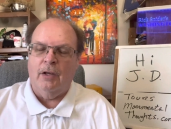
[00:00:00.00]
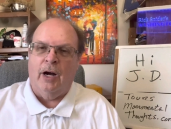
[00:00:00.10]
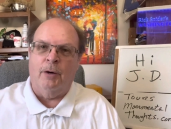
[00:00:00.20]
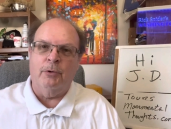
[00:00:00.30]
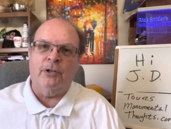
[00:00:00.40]

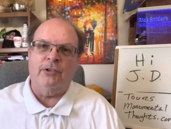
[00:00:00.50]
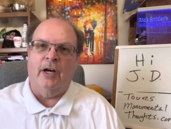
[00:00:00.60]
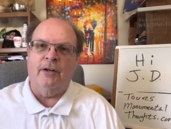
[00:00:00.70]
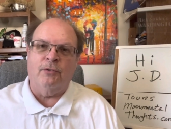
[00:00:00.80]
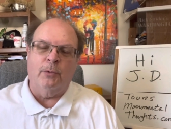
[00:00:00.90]
I'm Rick
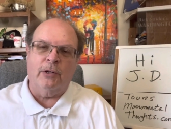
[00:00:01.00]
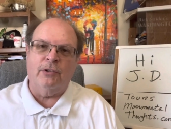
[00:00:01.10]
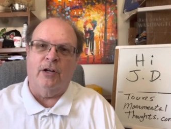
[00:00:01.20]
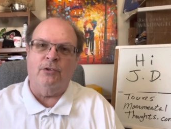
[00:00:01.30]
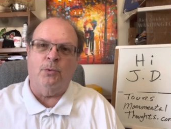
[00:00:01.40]
Snider for Rick
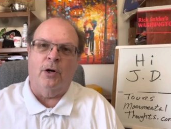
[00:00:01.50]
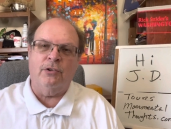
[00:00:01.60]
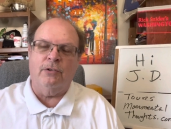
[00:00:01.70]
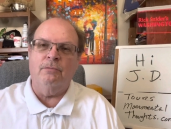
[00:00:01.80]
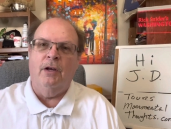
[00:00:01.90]
Snider's
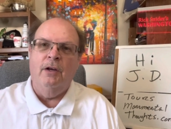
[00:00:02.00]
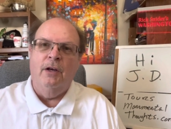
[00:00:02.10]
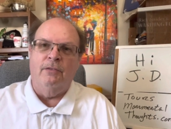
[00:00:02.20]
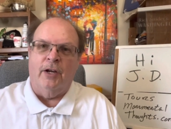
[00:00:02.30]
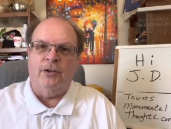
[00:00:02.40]
Washington.
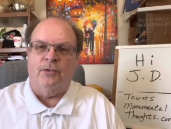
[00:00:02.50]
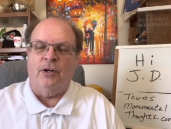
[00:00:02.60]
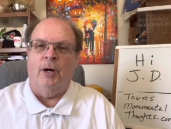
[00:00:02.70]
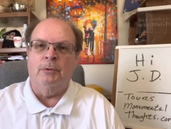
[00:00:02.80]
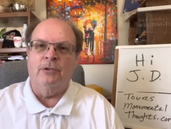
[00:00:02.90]
Thanks for
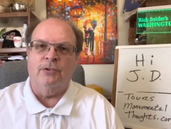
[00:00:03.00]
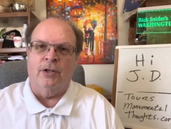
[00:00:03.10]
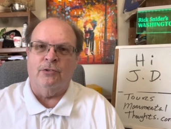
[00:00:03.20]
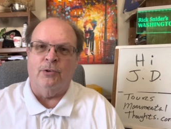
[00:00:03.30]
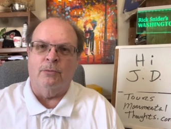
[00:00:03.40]
coming. See
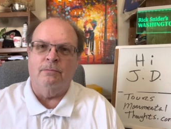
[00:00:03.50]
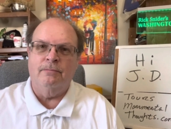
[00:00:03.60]
you soon.